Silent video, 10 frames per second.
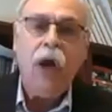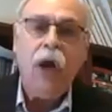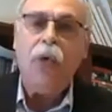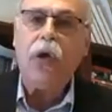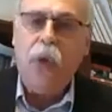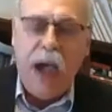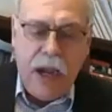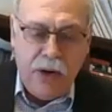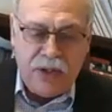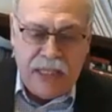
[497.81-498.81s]

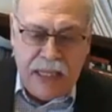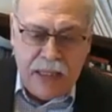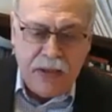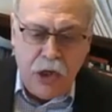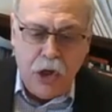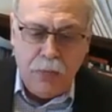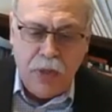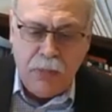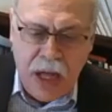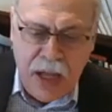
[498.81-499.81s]
requires in the human
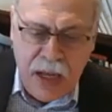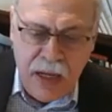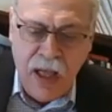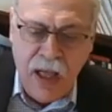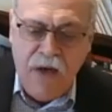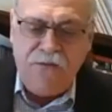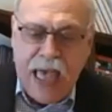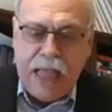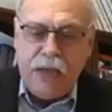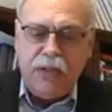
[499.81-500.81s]
mind a
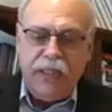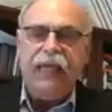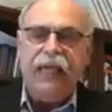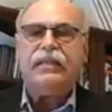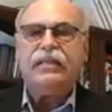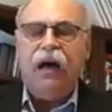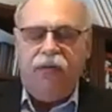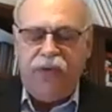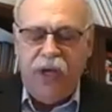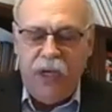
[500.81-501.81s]
faculty
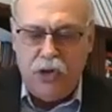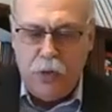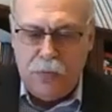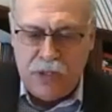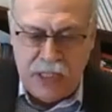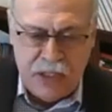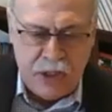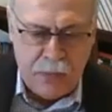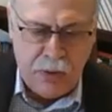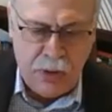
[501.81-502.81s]
itself
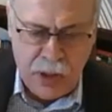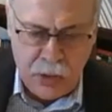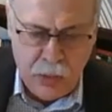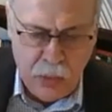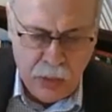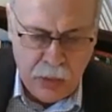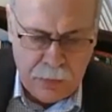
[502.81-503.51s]
supersensible," unquote.